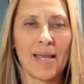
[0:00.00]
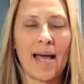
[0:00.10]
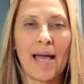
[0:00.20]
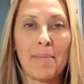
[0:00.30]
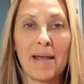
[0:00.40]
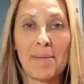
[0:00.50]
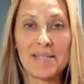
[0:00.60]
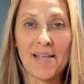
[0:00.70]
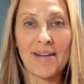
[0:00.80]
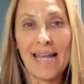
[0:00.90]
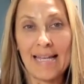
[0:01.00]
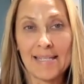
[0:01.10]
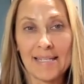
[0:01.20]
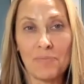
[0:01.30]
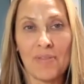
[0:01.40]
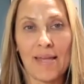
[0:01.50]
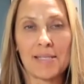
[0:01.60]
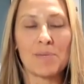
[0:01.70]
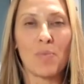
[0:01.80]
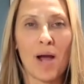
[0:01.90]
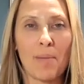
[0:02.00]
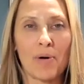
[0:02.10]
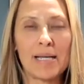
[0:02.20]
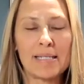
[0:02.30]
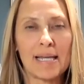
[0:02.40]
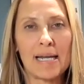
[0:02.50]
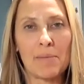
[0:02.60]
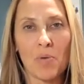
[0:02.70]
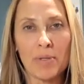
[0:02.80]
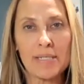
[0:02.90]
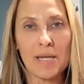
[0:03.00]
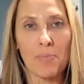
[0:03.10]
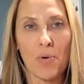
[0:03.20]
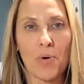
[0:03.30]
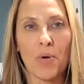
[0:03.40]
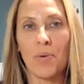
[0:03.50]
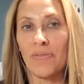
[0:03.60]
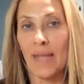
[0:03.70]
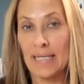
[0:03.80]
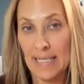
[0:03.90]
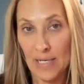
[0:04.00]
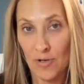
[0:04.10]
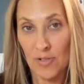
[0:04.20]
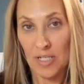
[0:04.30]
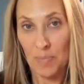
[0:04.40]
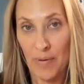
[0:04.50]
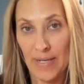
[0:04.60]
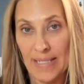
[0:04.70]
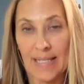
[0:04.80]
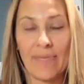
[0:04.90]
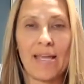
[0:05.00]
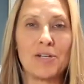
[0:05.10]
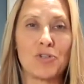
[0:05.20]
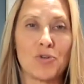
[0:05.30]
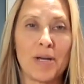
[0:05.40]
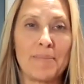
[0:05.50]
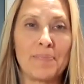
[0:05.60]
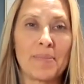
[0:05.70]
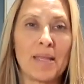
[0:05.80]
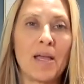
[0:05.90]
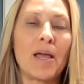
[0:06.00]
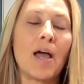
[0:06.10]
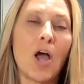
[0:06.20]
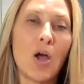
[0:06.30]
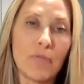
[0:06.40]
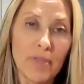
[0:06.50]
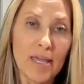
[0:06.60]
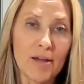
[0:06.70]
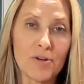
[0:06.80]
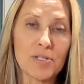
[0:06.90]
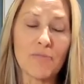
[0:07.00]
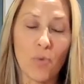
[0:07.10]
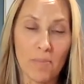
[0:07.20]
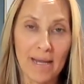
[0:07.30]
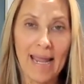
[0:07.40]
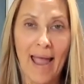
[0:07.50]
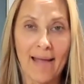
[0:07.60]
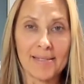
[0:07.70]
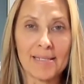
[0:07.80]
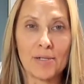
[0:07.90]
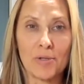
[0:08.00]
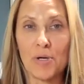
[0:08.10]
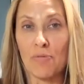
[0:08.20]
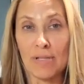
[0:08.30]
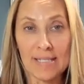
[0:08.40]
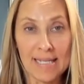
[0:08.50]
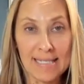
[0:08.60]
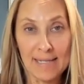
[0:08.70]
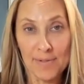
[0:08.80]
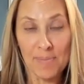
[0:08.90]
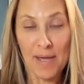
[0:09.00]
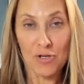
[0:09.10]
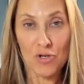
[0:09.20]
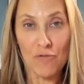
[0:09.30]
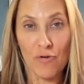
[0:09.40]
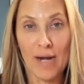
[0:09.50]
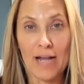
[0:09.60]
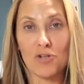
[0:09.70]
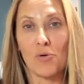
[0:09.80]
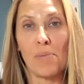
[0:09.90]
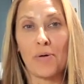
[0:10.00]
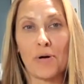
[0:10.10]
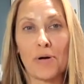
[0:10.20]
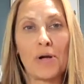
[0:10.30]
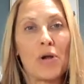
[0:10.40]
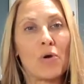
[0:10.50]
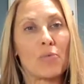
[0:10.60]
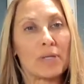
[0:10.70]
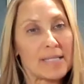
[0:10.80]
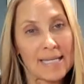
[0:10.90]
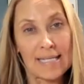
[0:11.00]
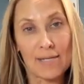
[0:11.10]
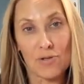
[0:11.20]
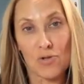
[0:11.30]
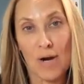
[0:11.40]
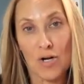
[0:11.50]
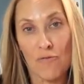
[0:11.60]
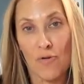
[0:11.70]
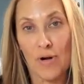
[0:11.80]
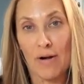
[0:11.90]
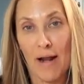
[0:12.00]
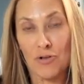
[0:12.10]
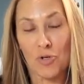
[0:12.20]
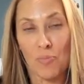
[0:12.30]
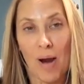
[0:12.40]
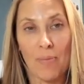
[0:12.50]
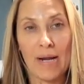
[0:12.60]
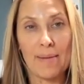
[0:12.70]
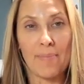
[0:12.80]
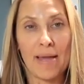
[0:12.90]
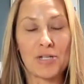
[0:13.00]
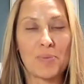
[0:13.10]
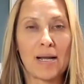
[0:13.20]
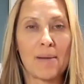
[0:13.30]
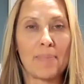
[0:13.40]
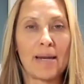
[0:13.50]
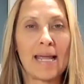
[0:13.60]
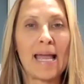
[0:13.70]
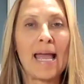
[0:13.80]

Hi, my name is Stephanie Anson with Anson Properties, and I'm a real estate broker with 19 years' experience in the industry. Over the years, I've worn many hats, including real estate sales manager for National Builder, real estate sales director for an international property management company,